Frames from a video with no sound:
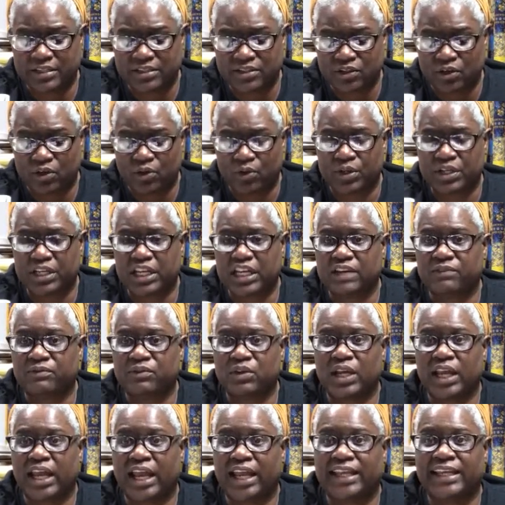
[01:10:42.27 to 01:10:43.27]
So, and then if you
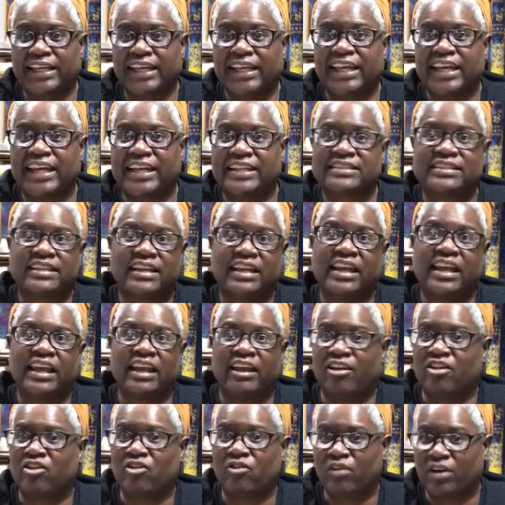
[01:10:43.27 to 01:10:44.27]
got kids, they
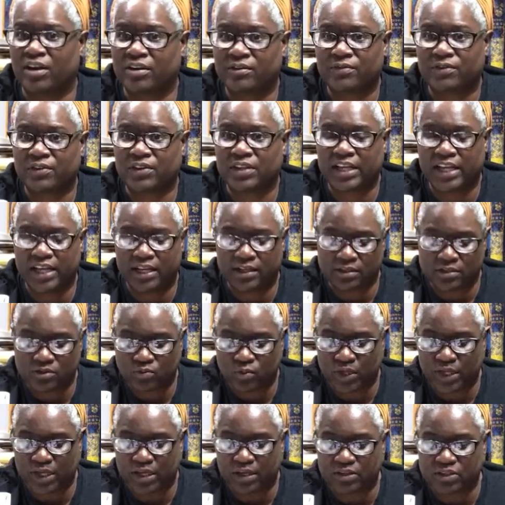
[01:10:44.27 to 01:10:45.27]
add on for that as
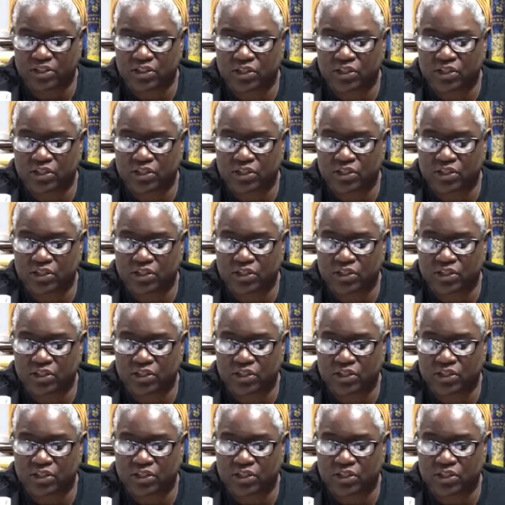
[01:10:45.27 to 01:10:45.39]
well.